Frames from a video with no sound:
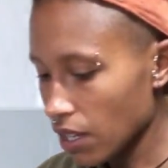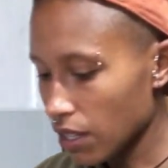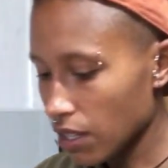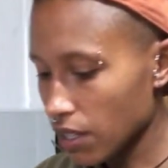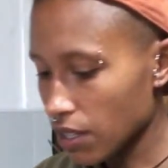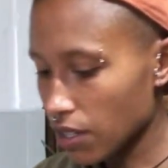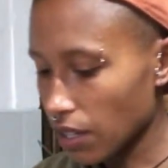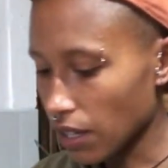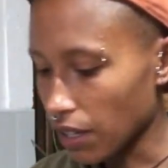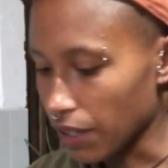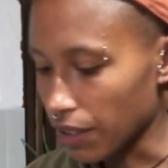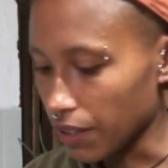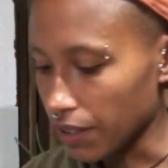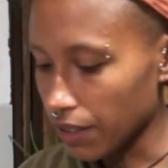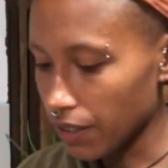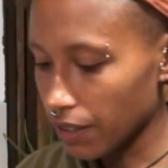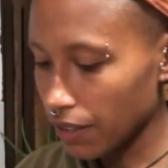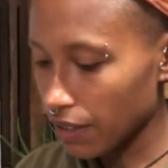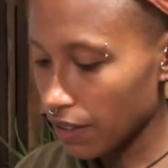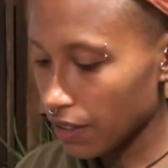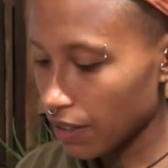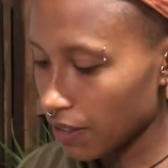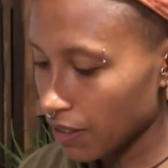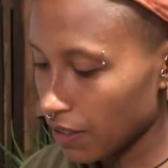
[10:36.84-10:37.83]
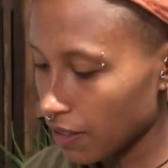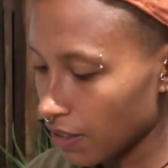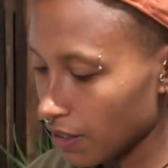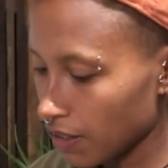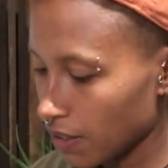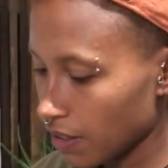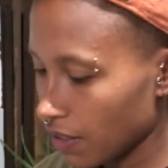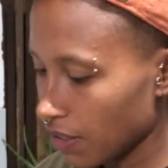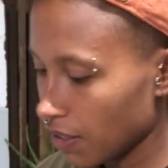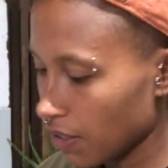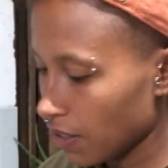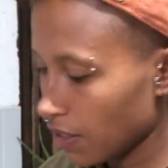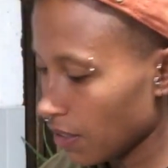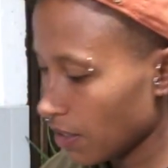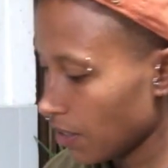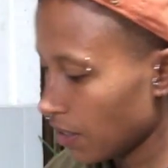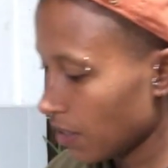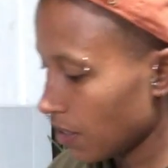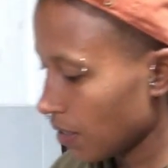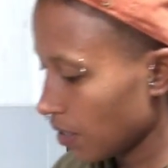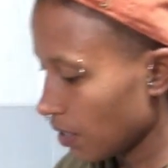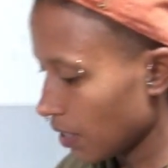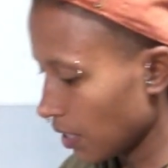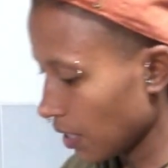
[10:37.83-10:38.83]
So
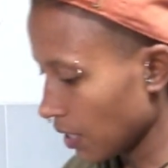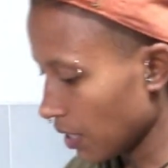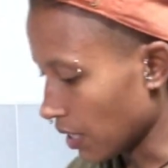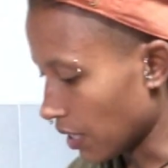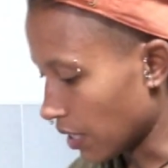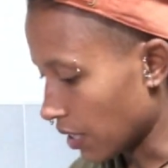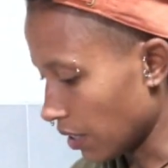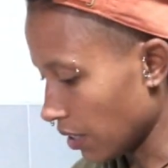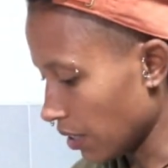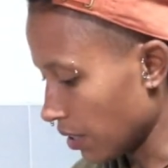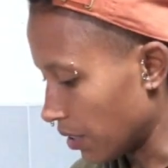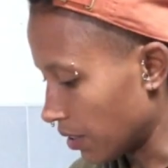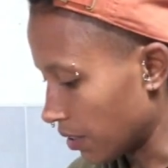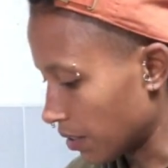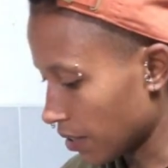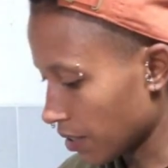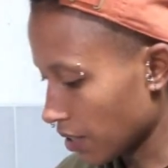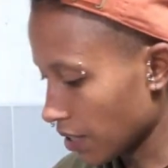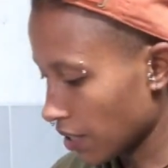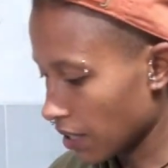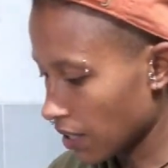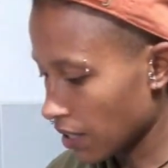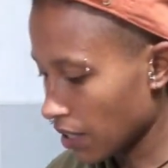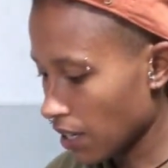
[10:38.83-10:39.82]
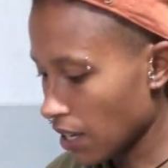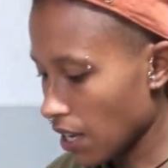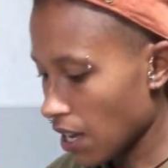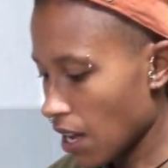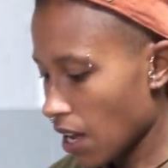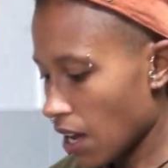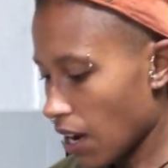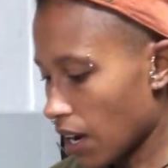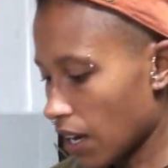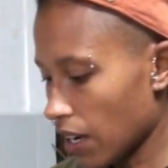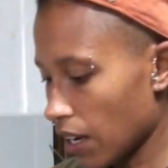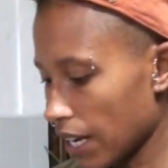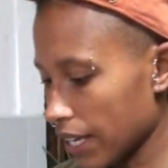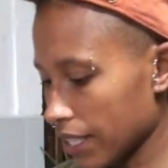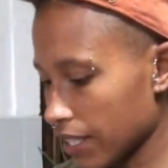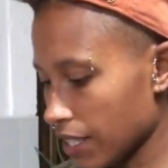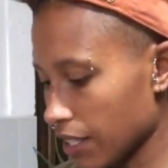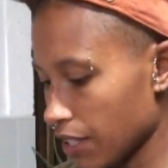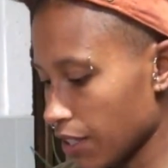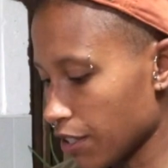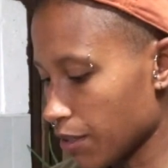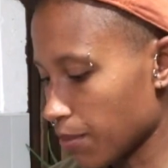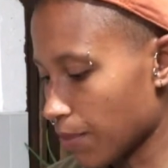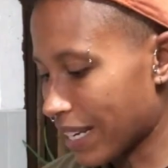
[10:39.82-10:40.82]
in it goes. I like to
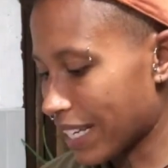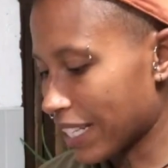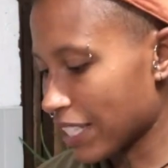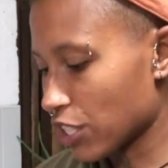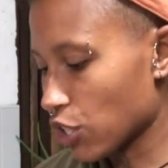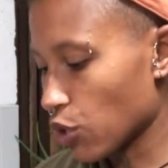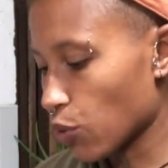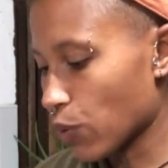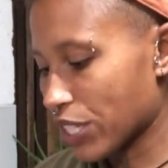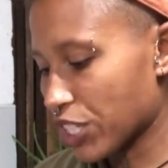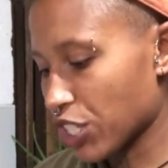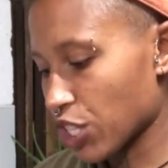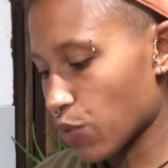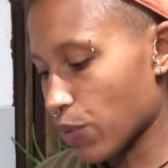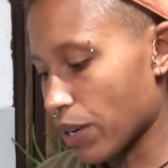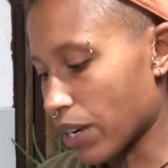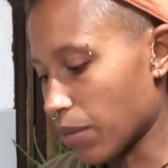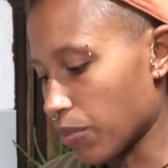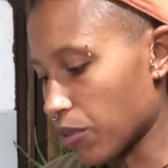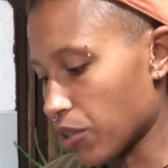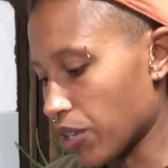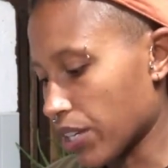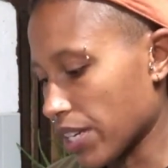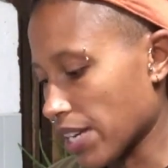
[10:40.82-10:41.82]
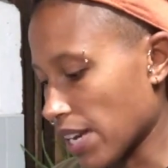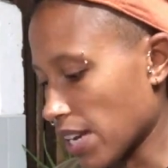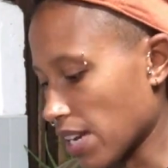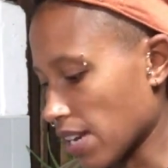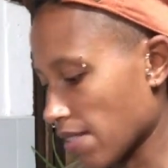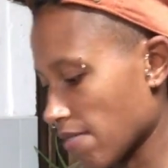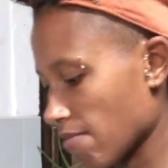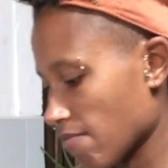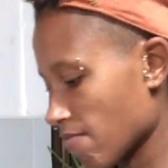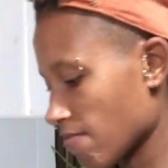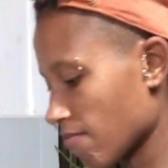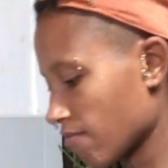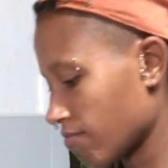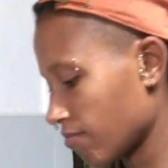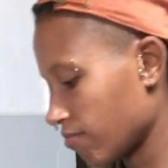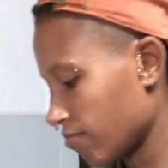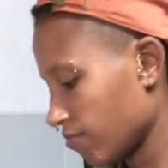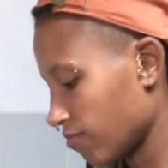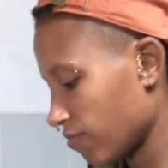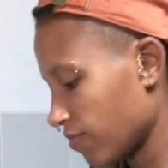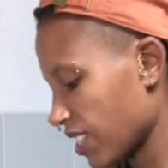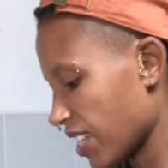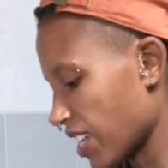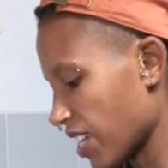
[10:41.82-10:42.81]
use my intuition when I'm cooking,
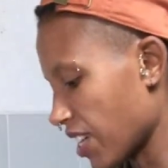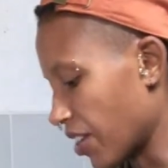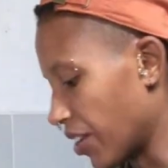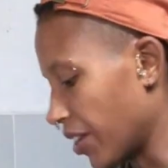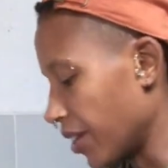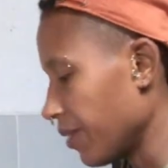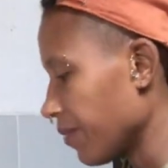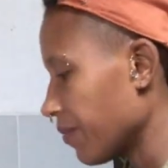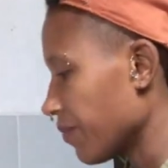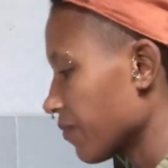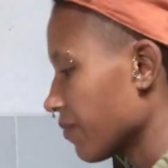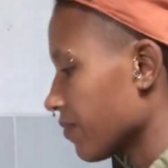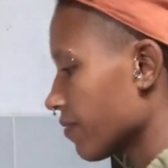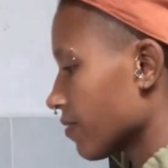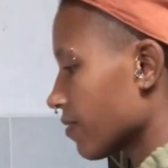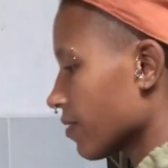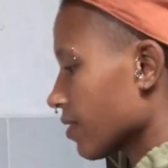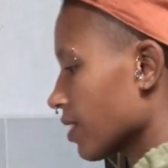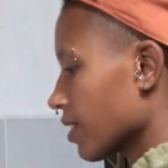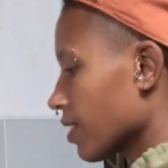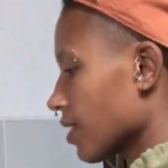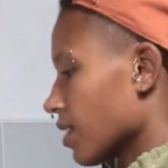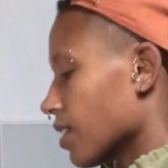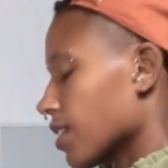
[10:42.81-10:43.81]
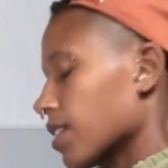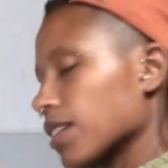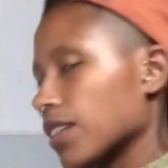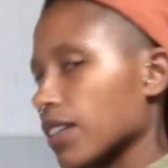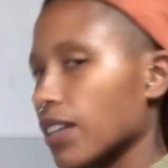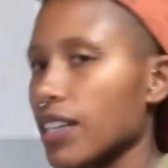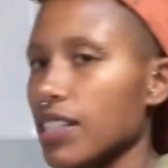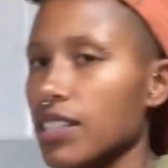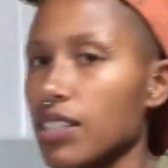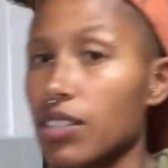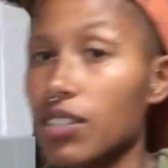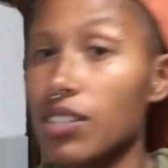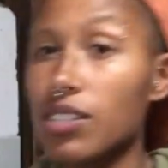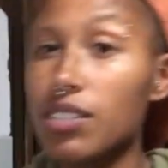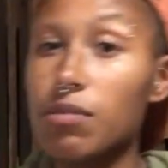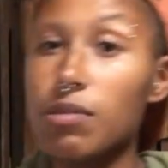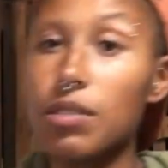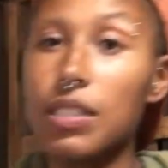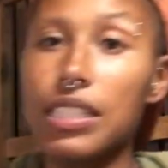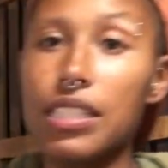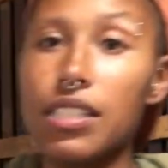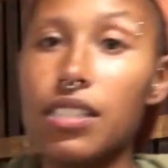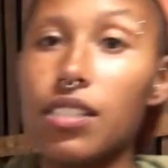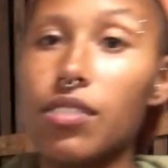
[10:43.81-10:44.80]
you know. Guys, I've got some
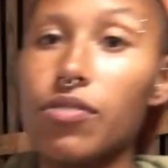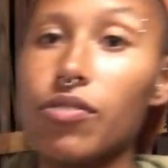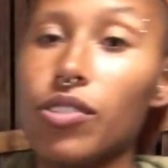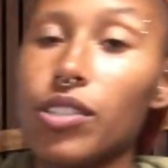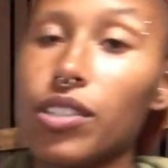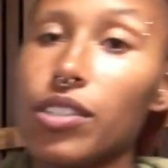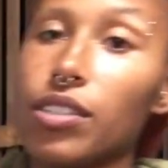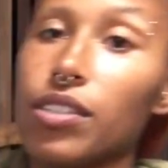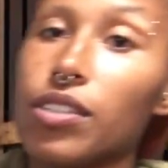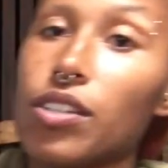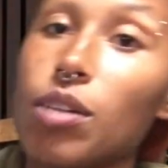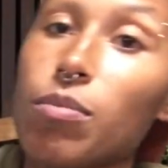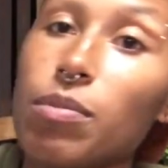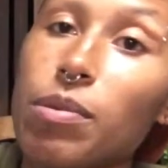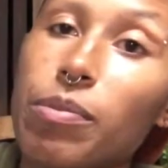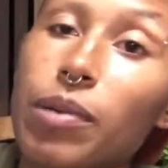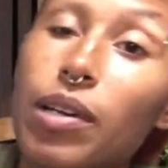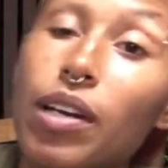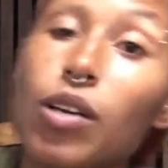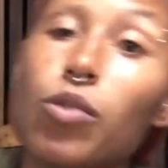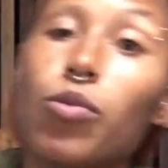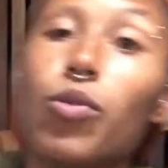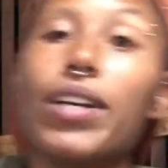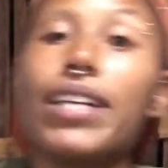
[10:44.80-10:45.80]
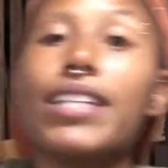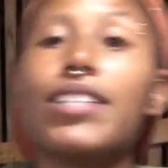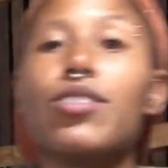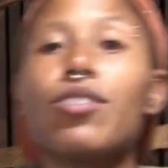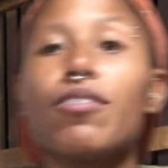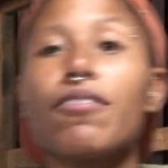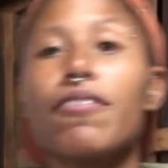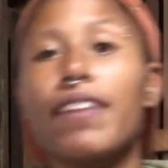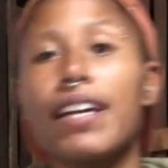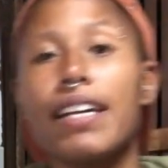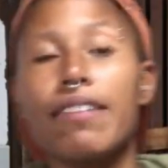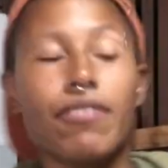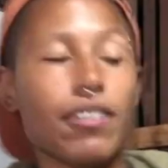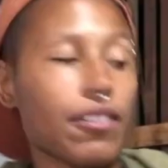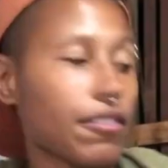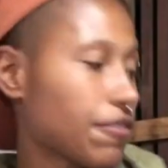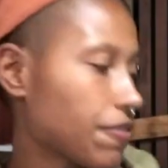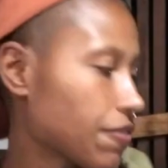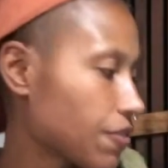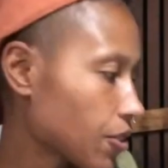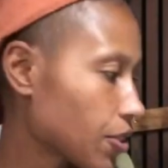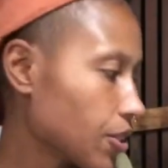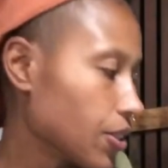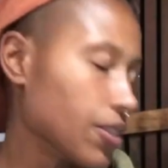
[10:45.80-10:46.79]
questions for you. Comment below. What is your favourite
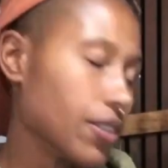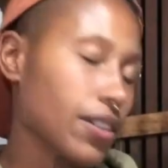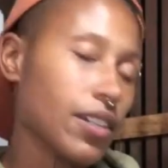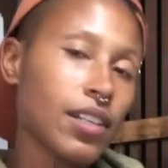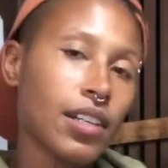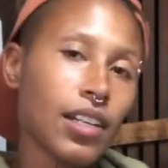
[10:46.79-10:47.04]
fruit?